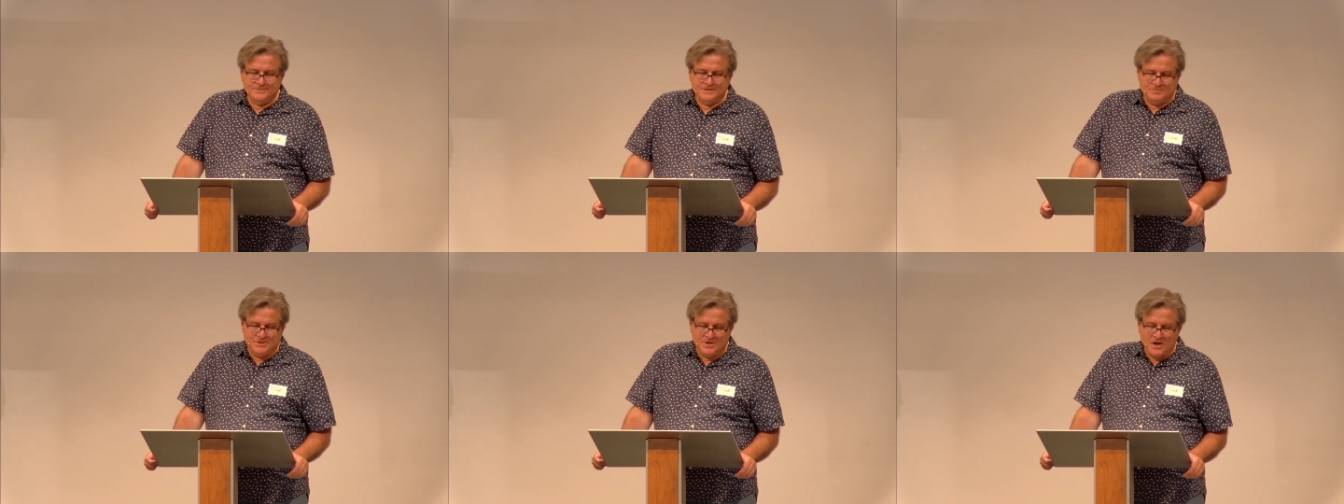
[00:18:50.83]

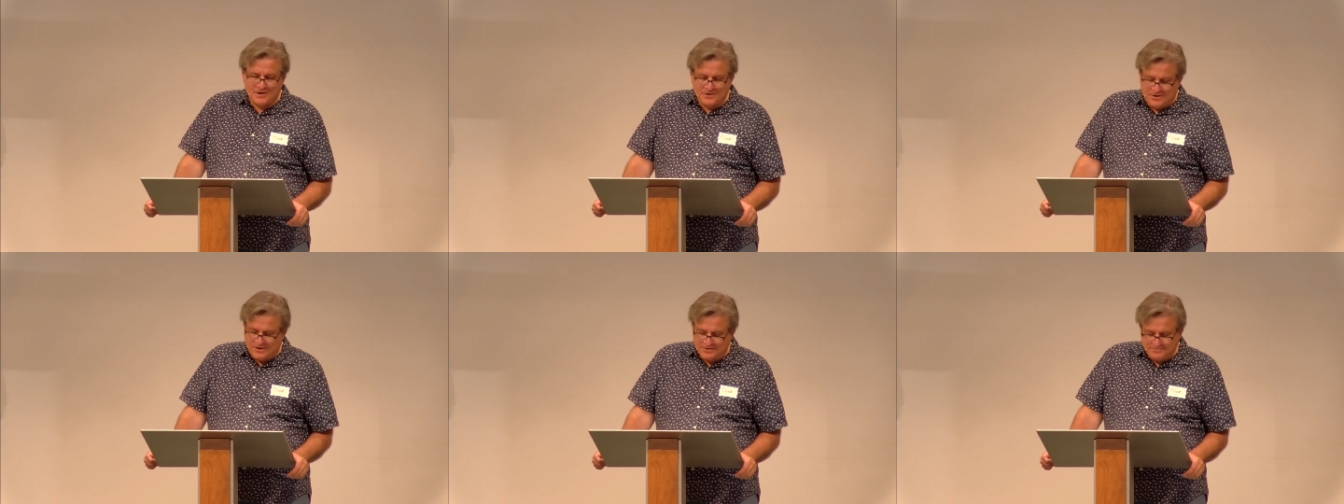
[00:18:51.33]
it's
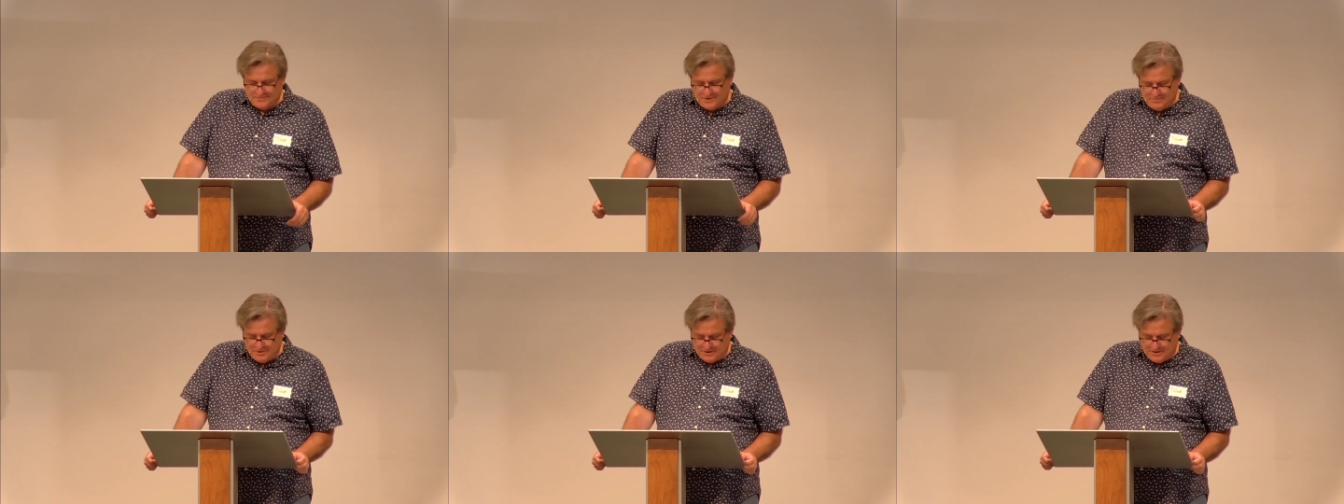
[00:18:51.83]
beyond our
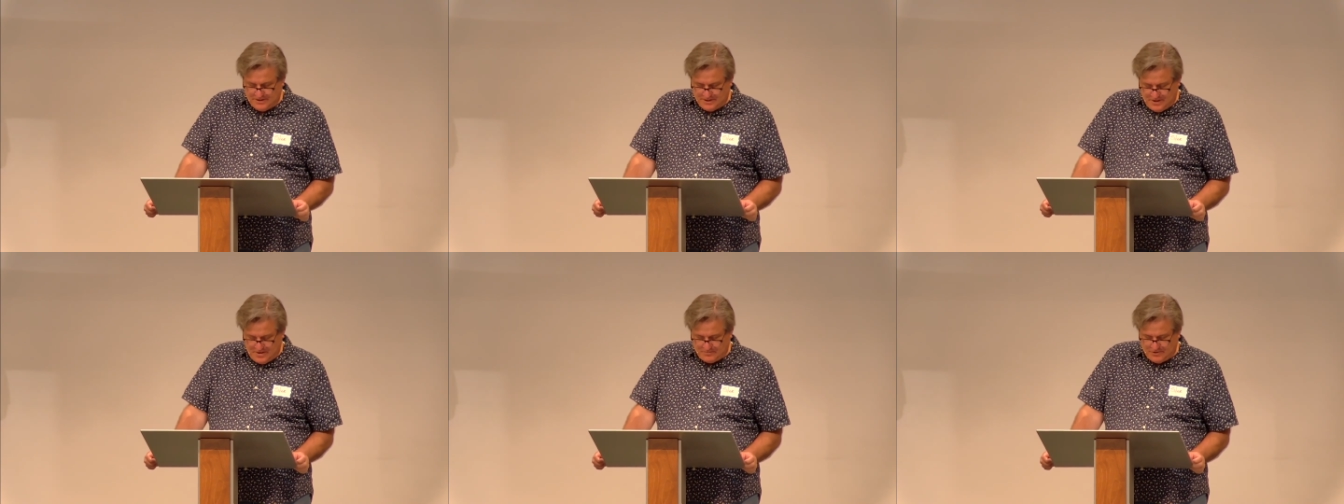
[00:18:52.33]
ability
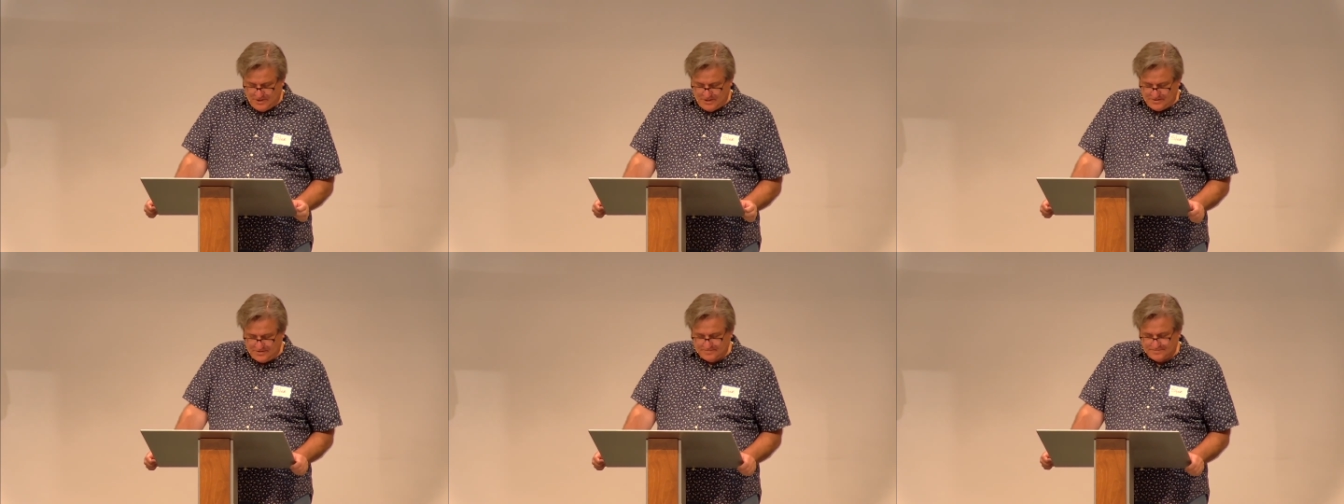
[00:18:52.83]
to
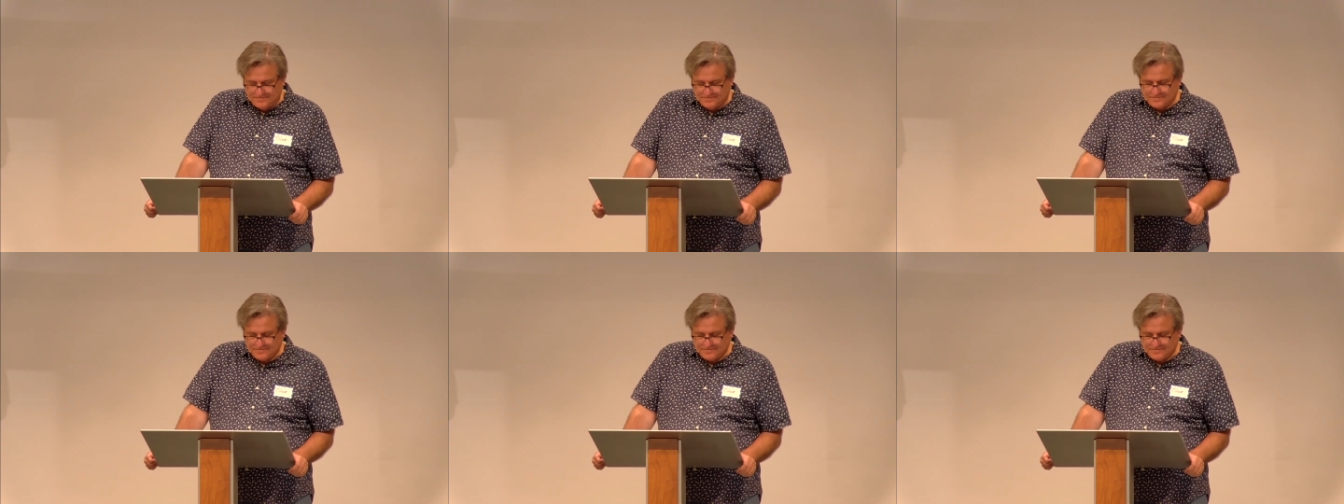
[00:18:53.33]
comprehend.